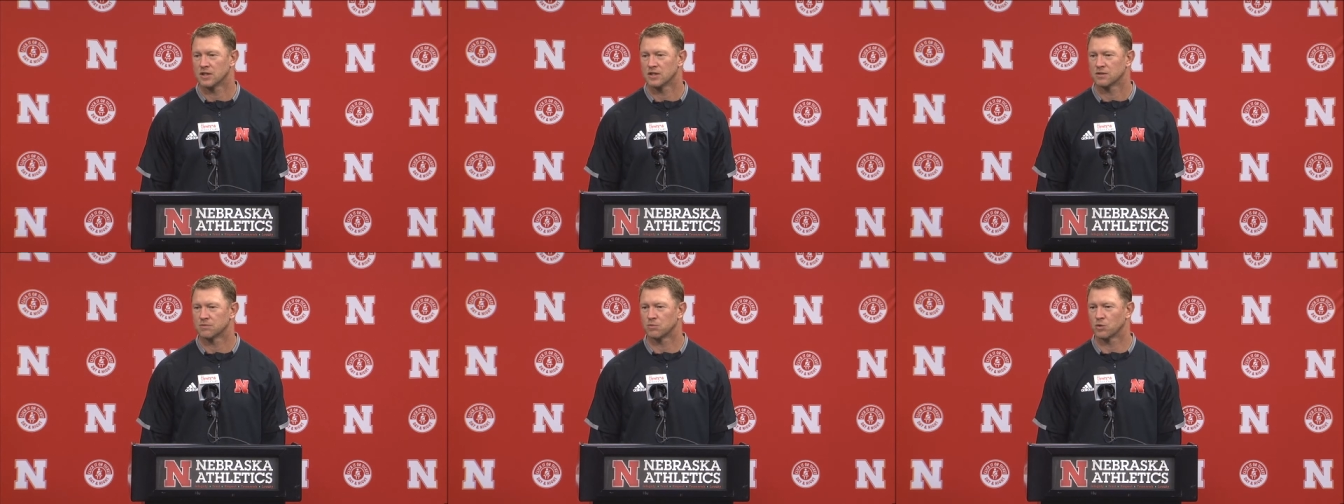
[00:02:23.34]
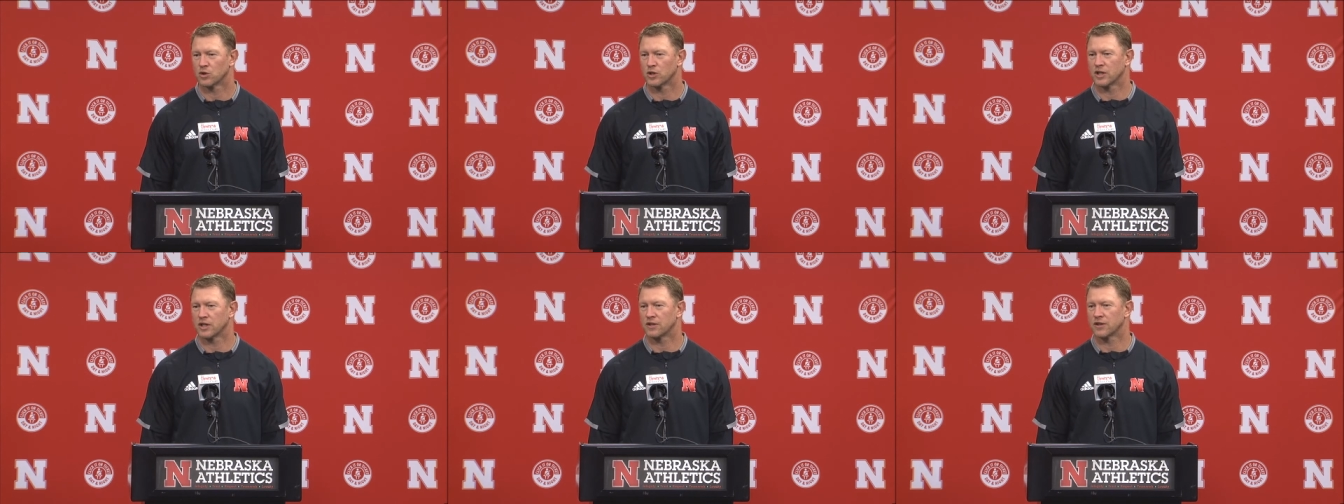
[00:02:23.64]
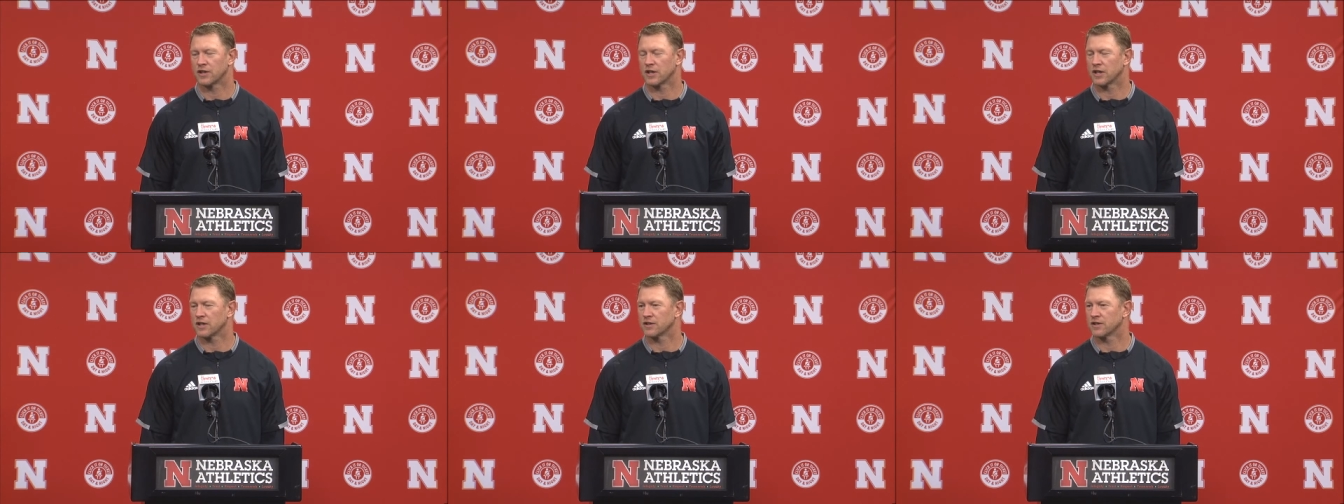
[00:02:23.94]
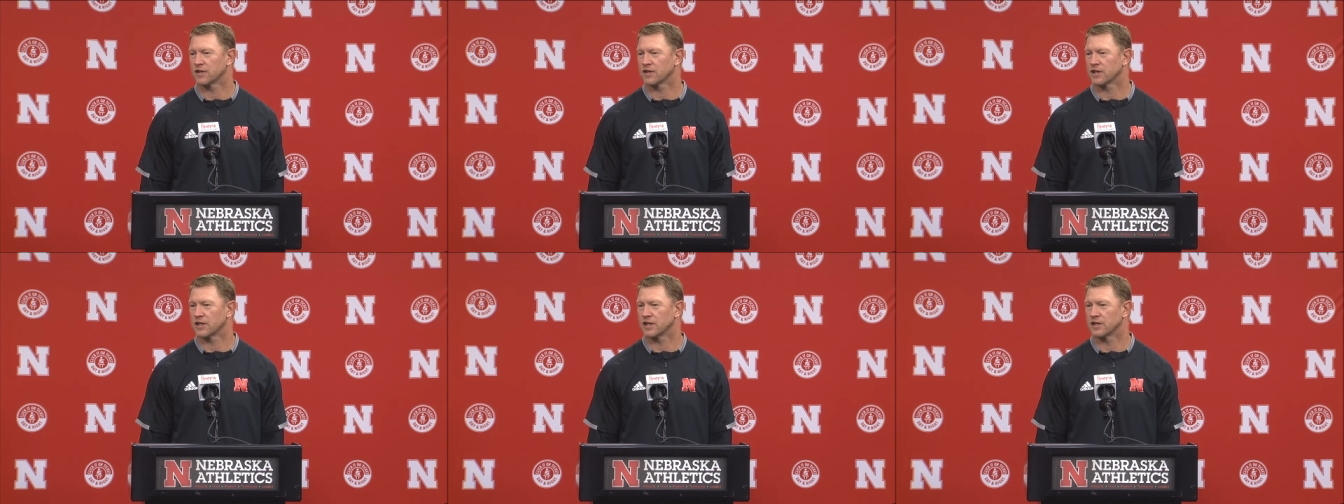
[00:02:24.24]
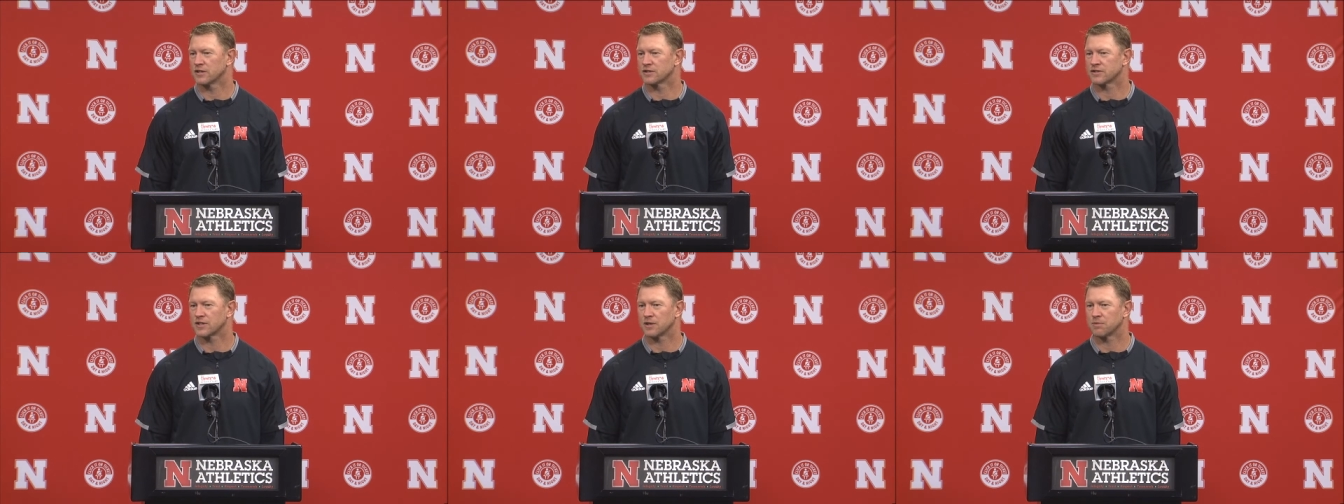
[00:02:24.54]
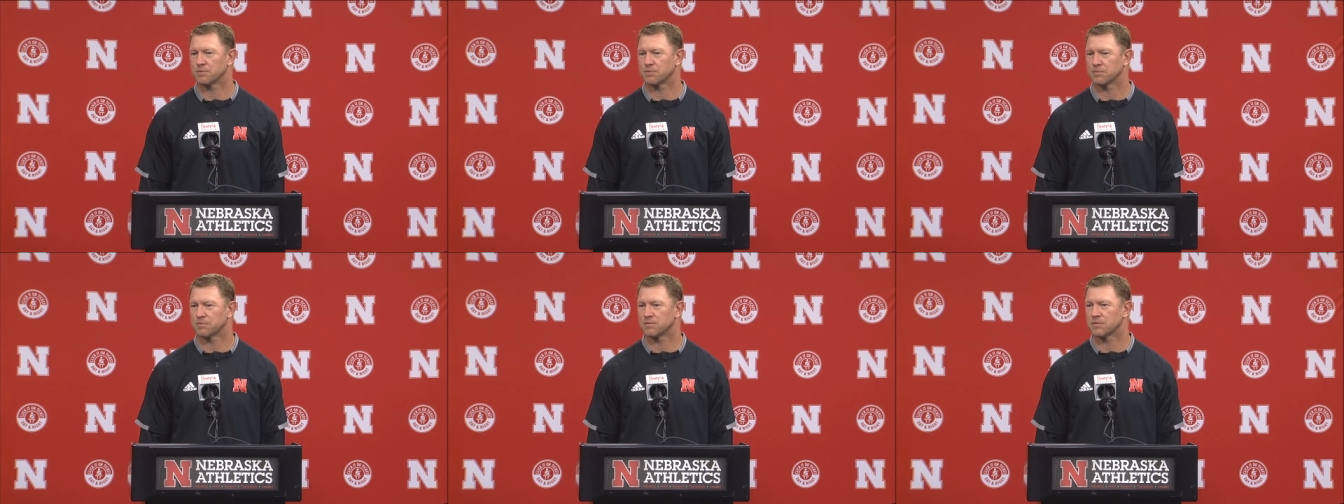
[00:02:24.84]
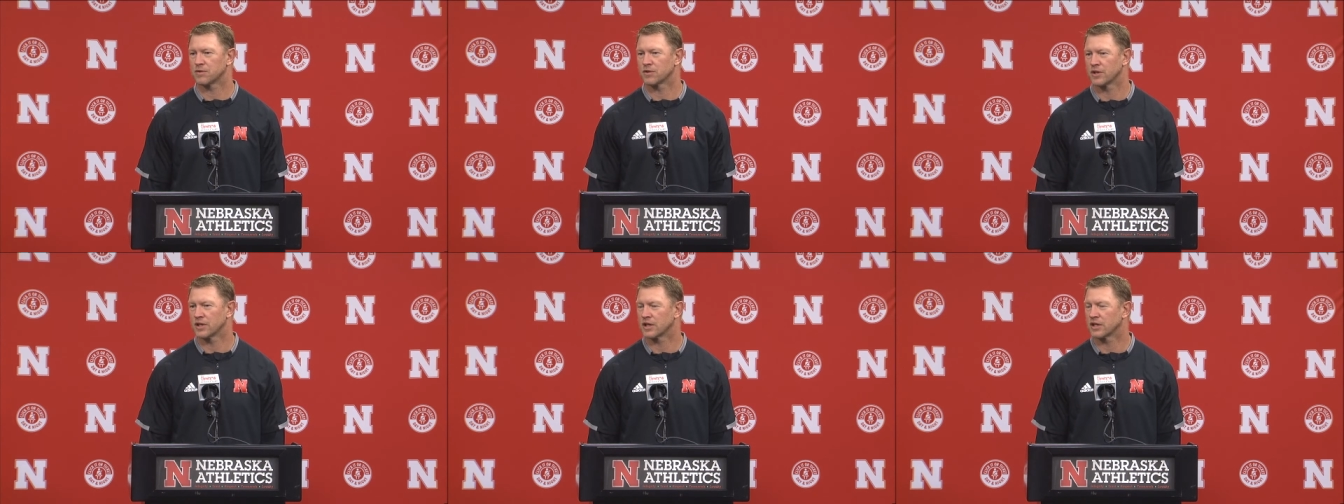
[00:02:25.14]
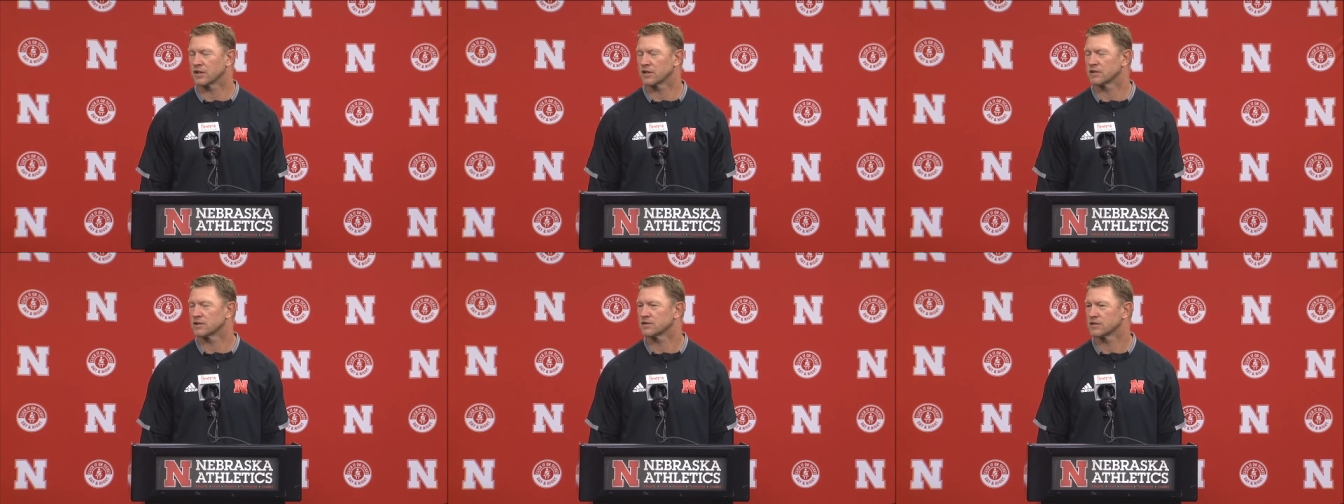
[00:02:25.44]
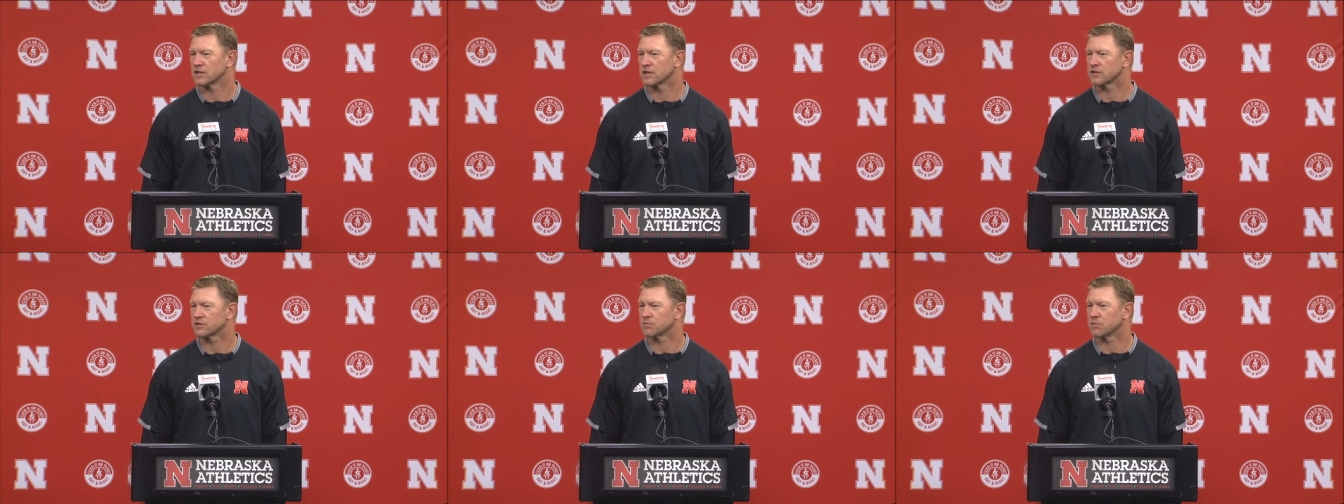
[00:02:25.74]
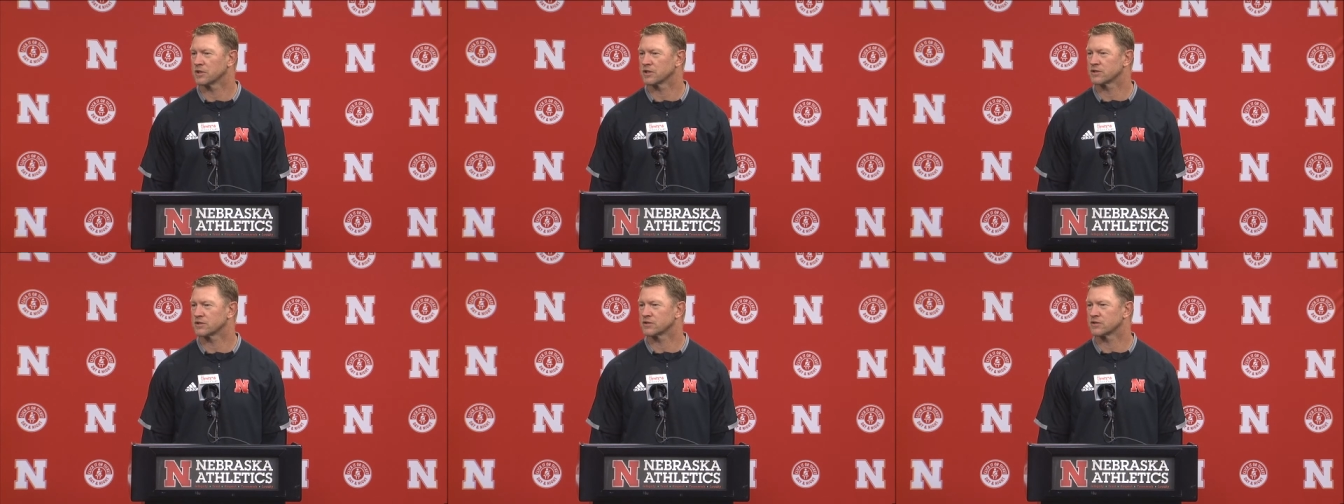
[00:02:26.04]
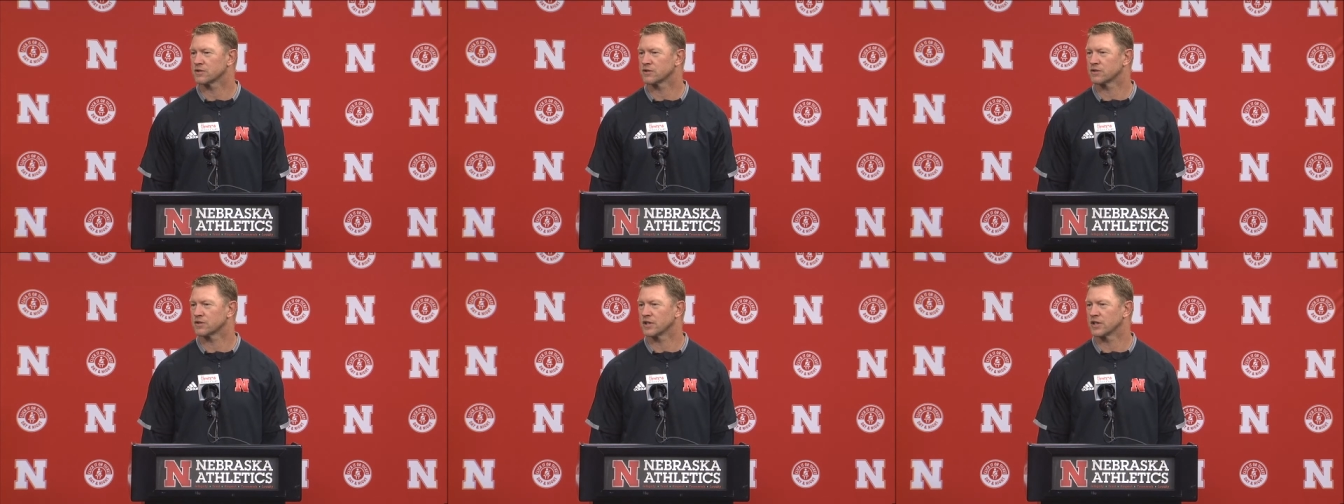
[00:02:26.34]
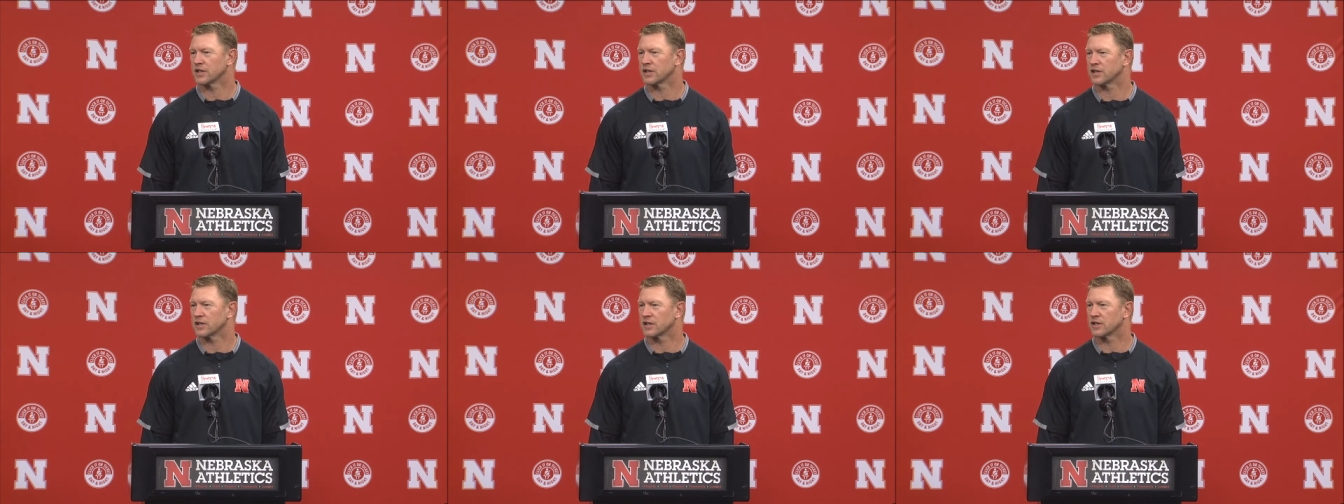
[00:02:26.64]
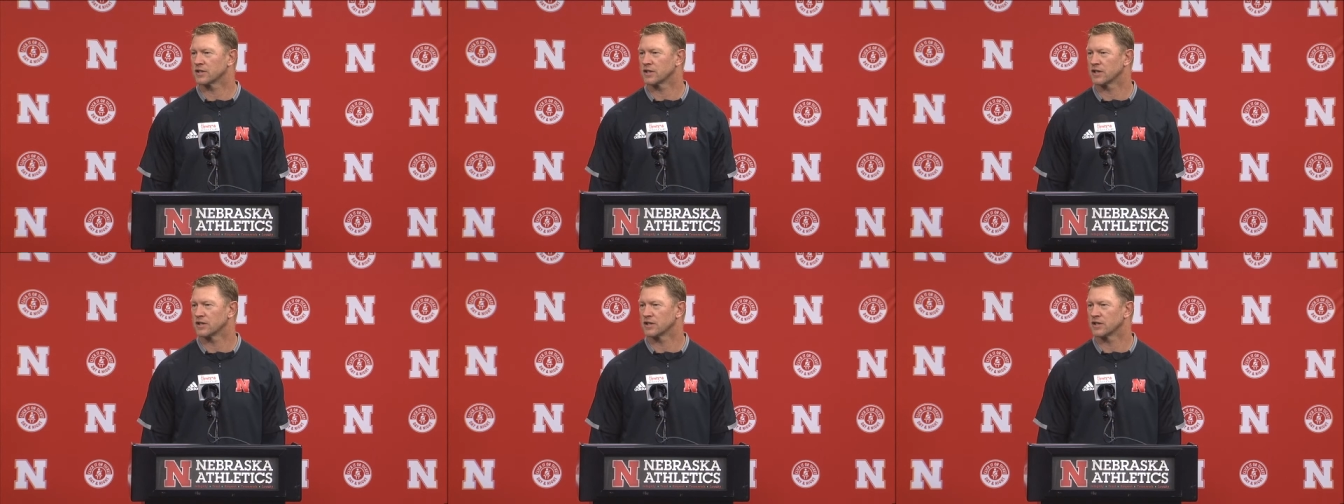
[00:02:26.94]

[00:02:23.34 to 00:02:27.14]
more than anything, I think they need to stop thinking as much as they're thinking and,